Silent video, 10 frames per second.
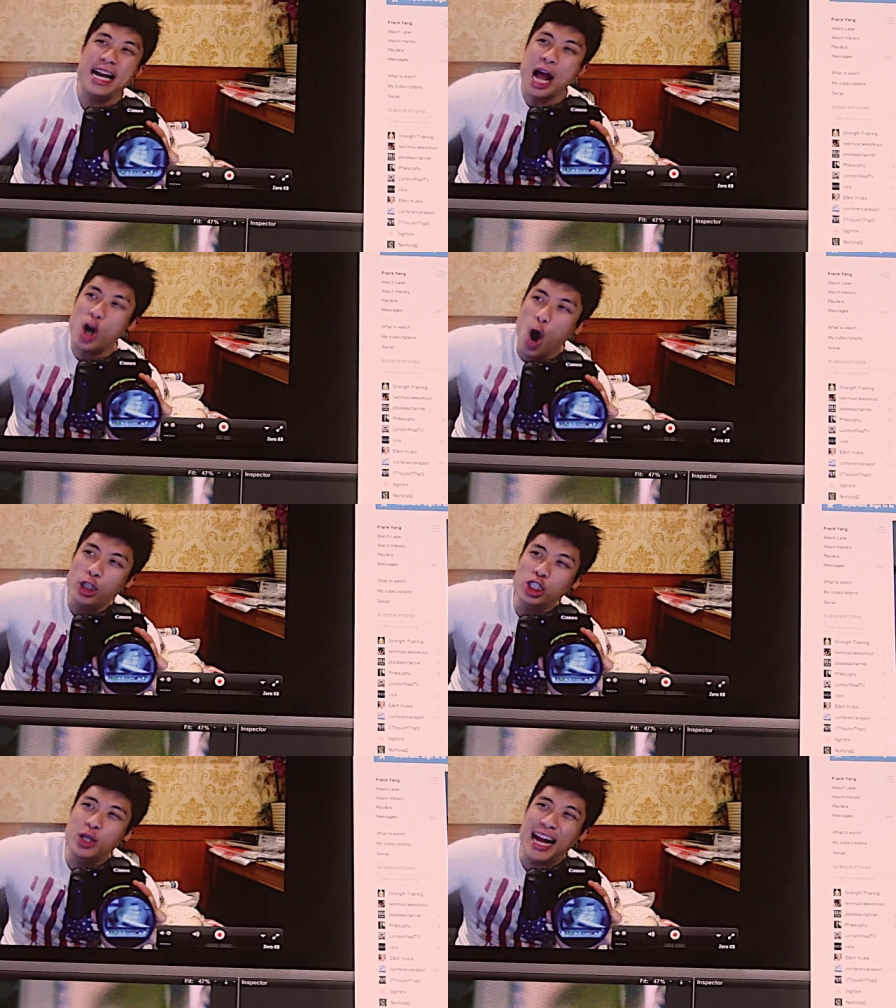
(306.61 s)

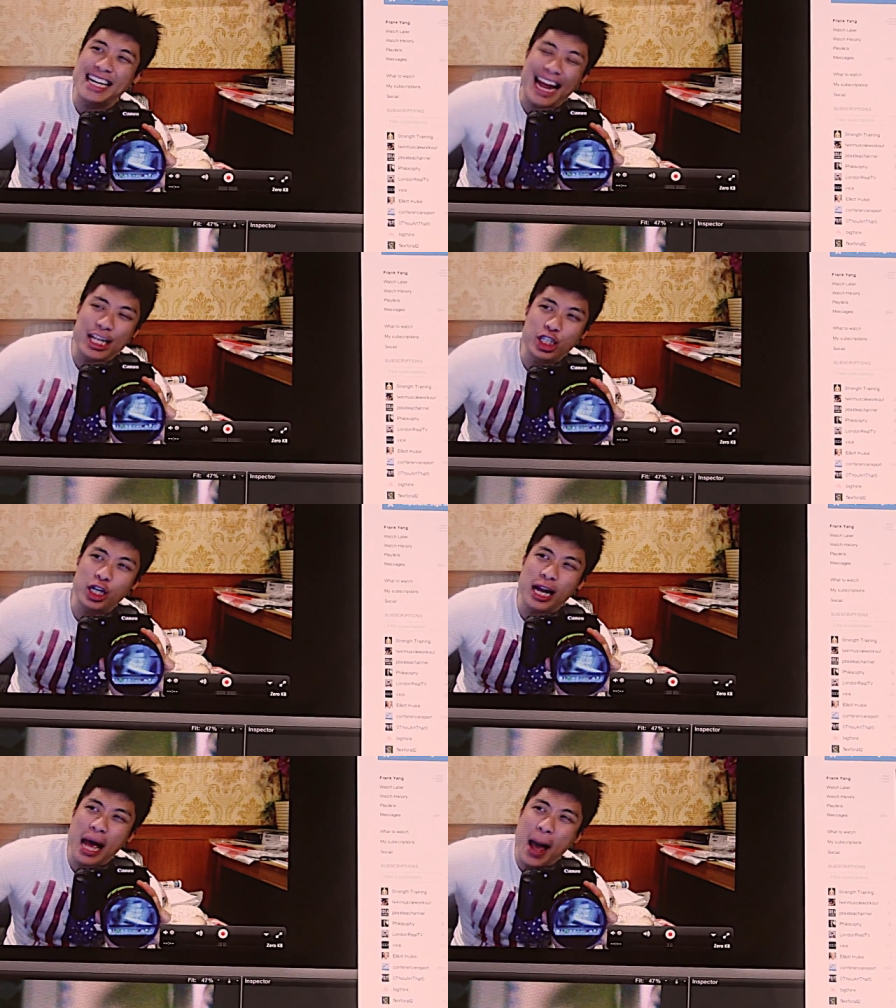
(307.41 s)
culture and
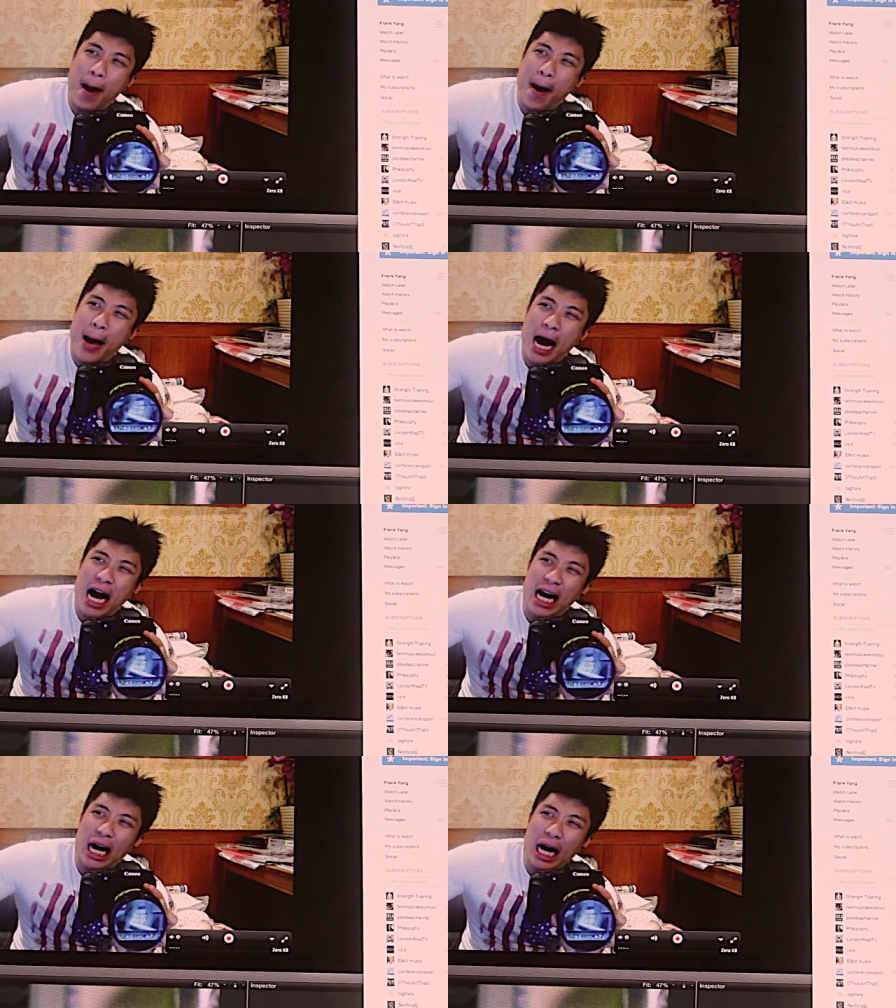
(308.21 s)
nature
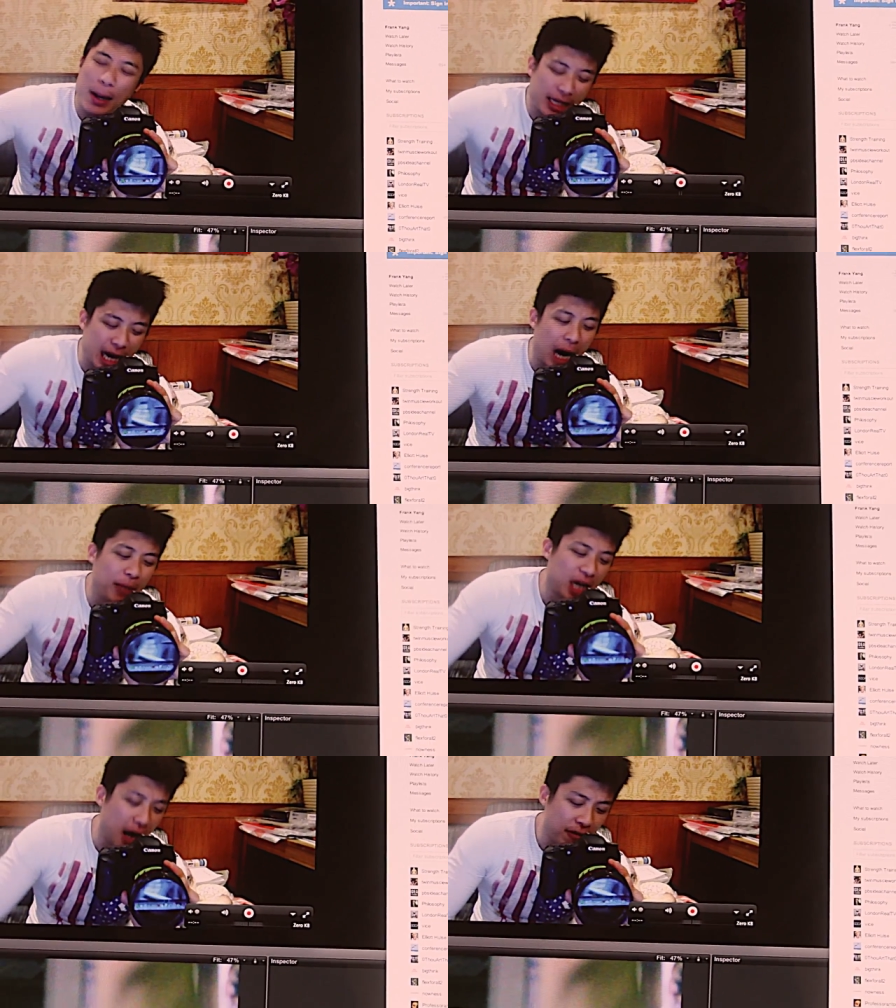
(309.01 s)
come in
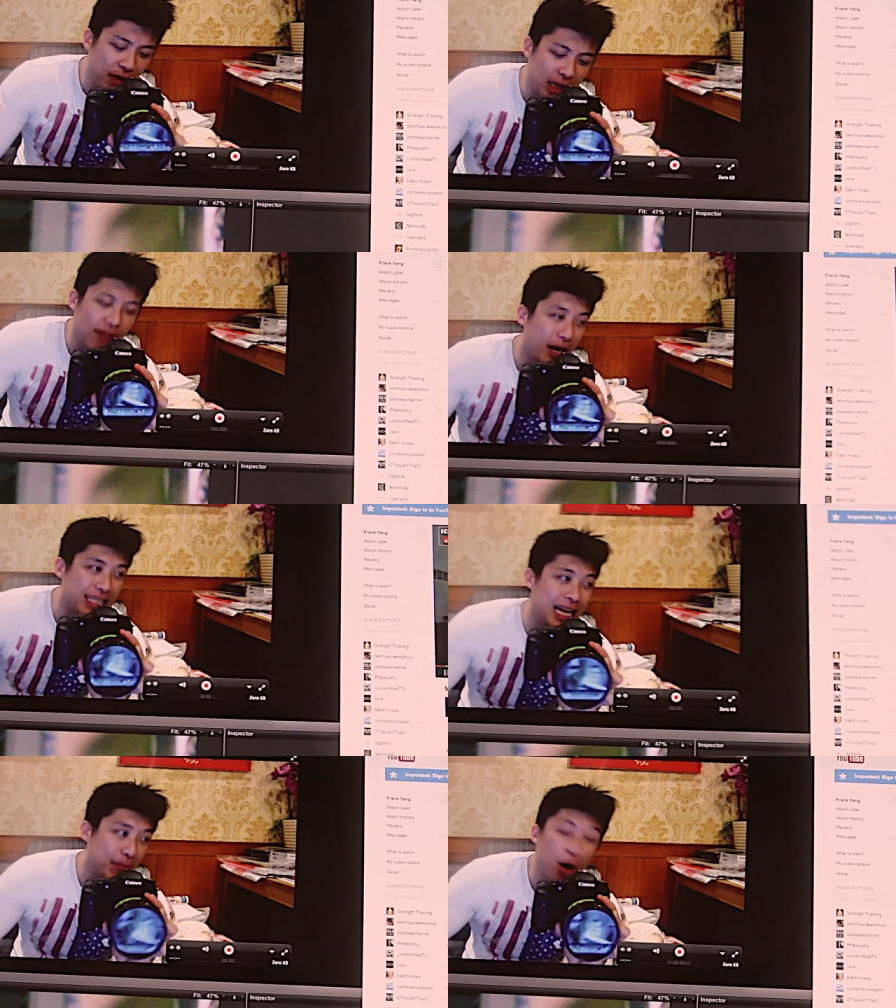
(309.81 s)
conflict, for
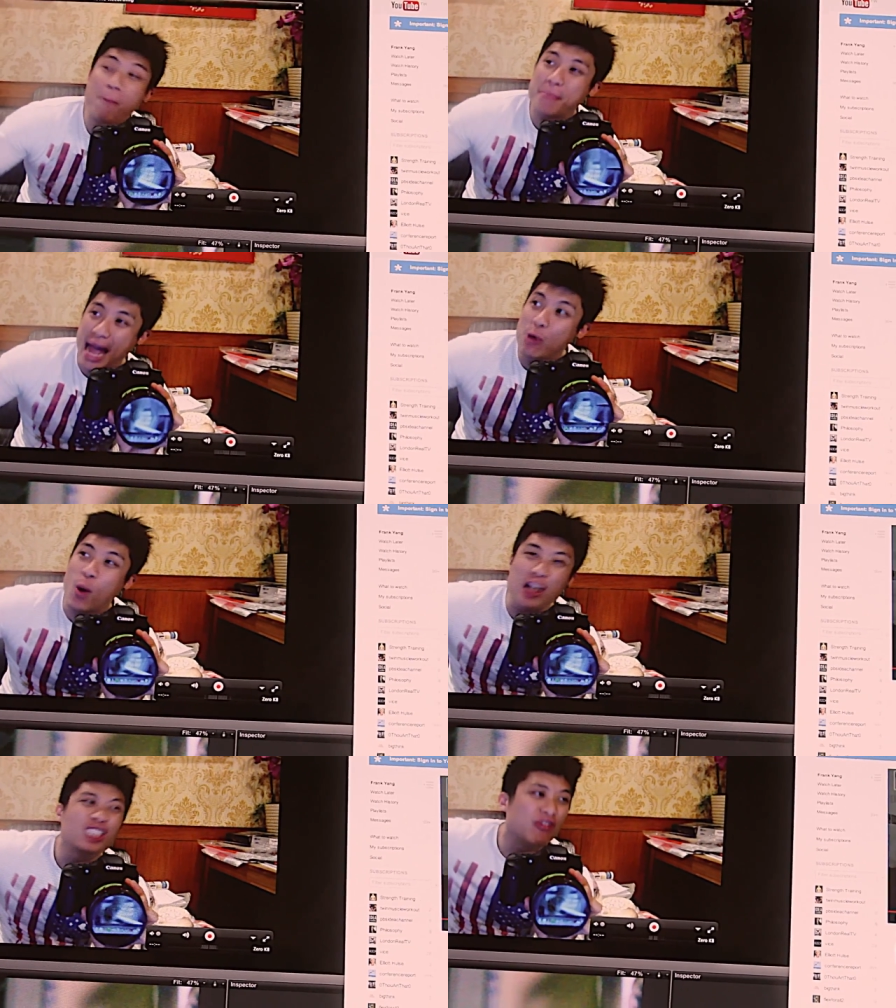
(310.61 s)
example, man
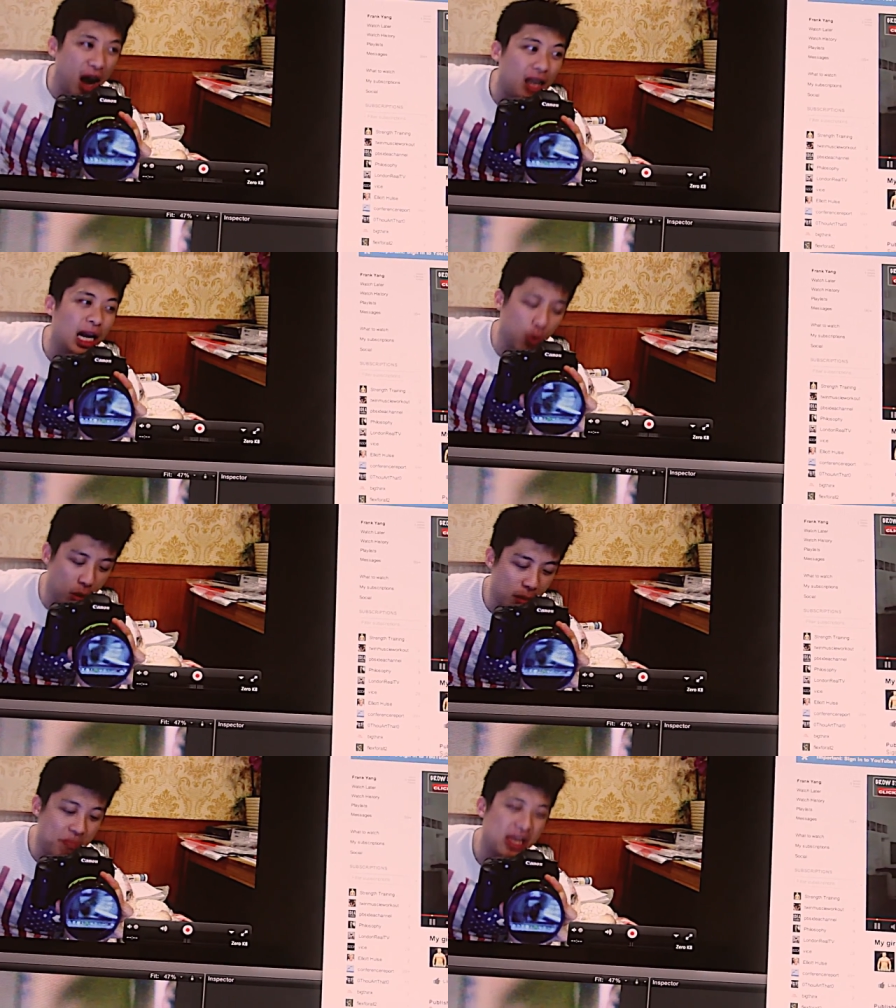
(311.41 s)
wants to fuck a lot of
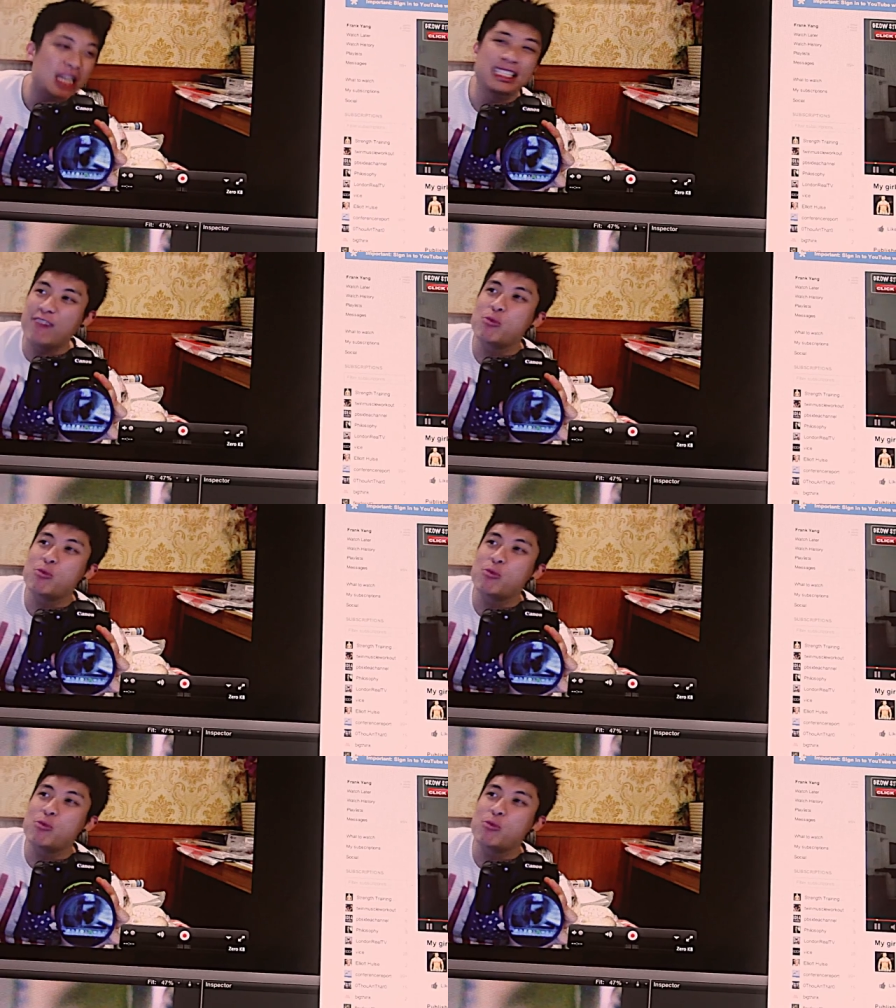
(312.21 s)
women because they have more